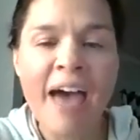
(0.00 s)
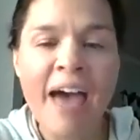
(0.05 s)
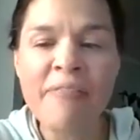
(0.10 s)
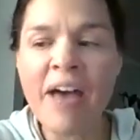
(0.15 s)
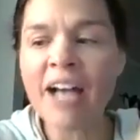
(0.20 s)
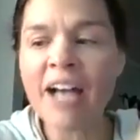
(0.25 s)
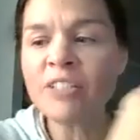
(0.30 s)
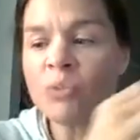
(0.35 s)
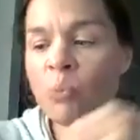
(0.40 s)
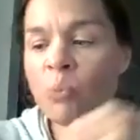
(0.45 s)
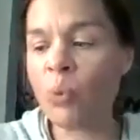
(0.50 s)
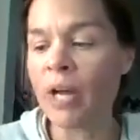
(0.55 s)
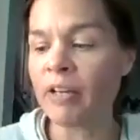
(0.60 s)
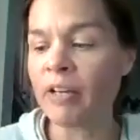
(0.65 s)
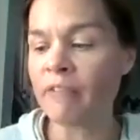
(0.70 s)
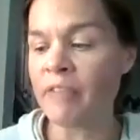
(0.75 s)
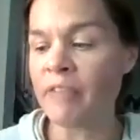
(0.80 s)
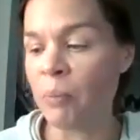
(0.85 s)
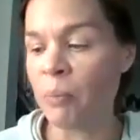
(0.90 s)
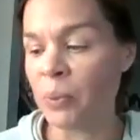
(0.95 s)
And that's
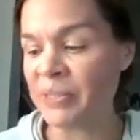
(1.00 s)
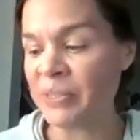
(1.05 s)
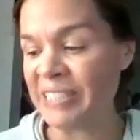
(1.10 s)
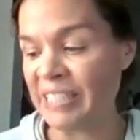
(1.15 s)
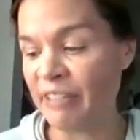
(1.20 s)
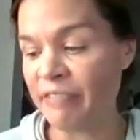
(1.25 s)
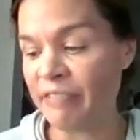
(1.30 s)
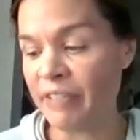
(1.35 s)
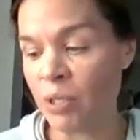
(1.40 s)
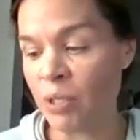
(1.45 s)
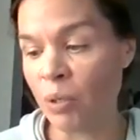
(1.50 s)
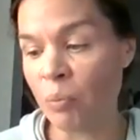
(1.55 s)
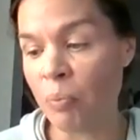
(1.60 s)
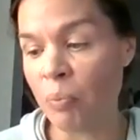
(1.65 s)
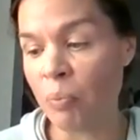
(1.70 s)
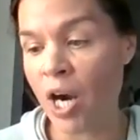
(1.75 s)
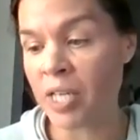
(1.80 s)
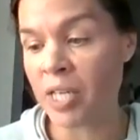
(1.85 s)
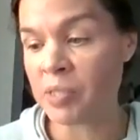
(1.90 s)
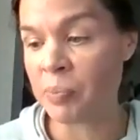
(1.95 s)
one of the most difficult
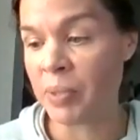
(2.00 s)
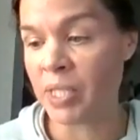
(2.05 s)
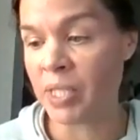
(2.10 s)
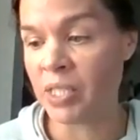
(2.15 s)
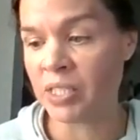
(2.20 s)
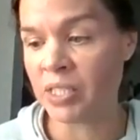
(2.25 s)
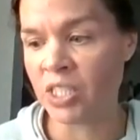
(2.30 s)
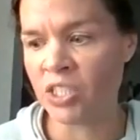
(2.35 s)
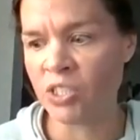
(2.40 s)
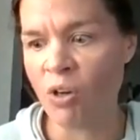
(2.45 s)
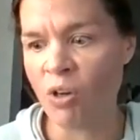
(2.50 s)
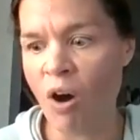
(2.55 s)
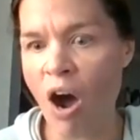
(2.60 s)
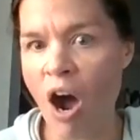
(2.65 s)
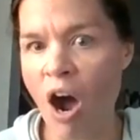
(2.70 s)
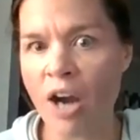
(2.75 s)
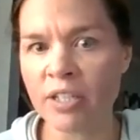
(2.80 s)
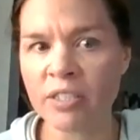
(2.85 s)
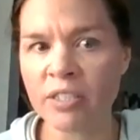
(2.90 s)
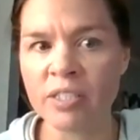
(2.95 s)
parts, because it's so
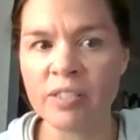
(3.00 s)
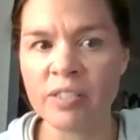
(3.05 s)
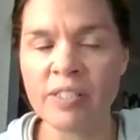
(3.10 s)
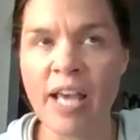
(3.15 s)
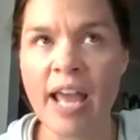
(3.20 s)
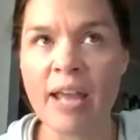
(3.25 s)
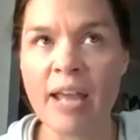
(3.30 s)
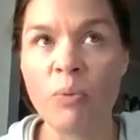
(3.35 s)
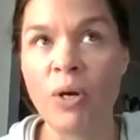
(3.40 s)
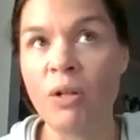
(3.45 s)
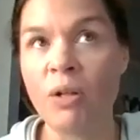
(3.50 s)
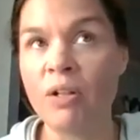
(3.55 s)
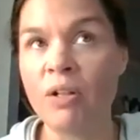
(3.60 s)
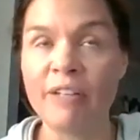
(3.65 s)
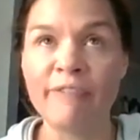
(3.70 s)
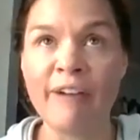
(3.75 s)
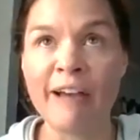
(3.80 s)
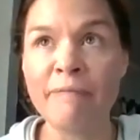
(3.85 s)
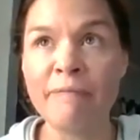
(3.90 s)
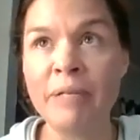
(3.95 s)
hard to say, well,
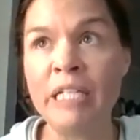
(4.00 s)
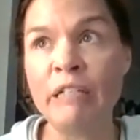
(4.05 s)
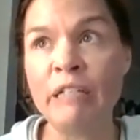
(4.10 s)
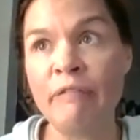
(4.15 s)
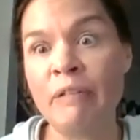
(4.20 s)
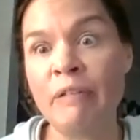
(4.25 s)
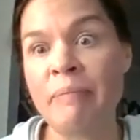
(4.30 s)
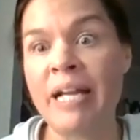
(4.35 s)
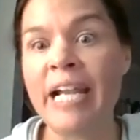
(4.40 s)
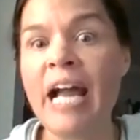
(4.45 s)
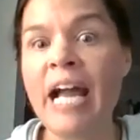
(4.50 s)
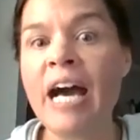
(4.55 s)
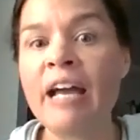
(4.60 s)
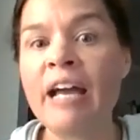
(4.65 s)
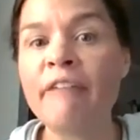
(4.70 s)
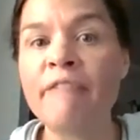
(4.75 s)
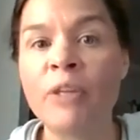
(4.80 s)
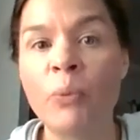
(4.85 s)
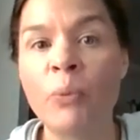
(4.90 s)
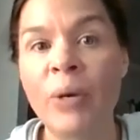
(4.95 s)
if I've been living my
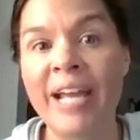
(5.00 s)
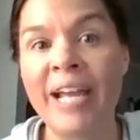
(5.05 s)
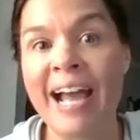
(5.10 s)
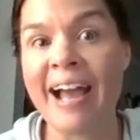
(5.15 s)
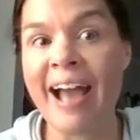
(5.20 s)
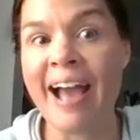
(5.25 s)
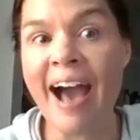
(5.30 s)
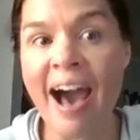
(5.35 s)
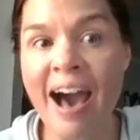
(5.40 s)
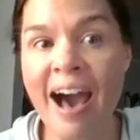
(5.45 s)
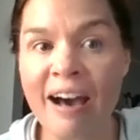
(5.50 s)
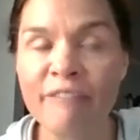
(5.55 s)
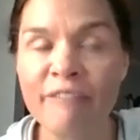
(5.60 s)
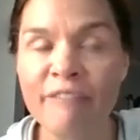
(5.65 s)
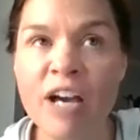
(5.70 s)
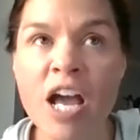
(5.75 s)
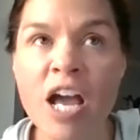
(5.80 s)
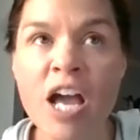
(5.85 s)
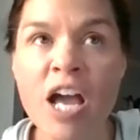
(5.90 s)
life the way I have,